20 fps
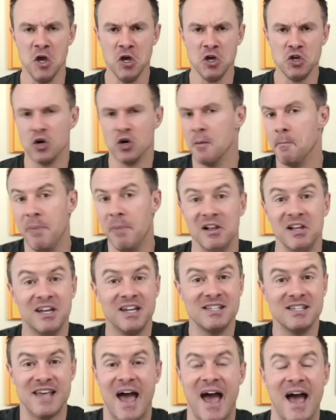your ability
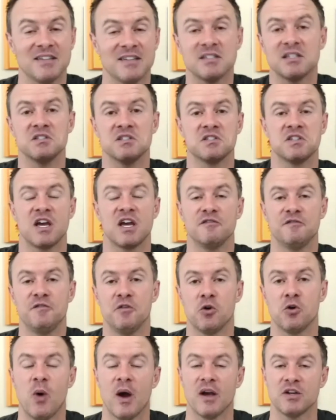to ask insightful
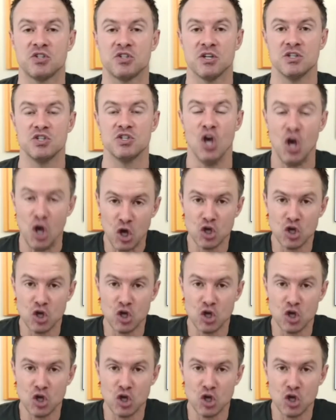questions.